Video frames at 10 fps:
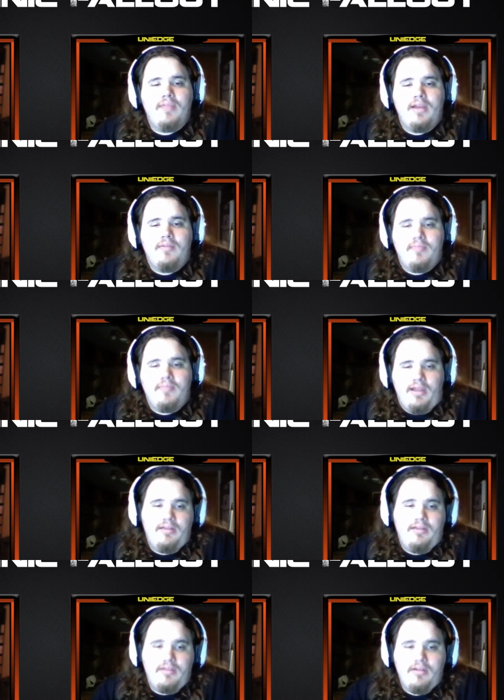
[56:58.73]
like
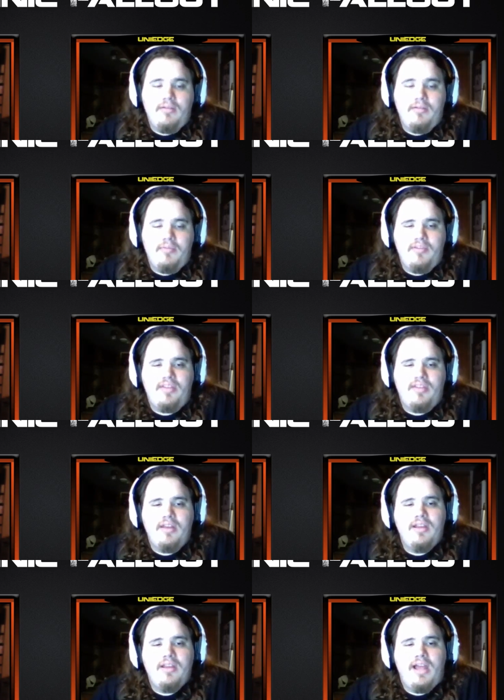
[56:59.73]
we
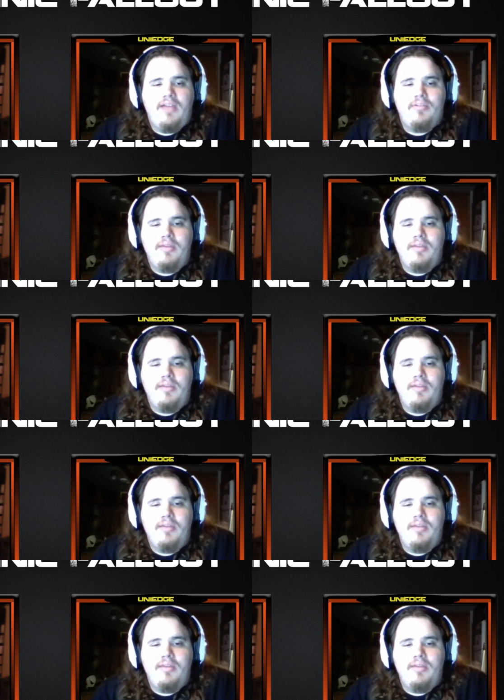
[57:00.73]
stated last week,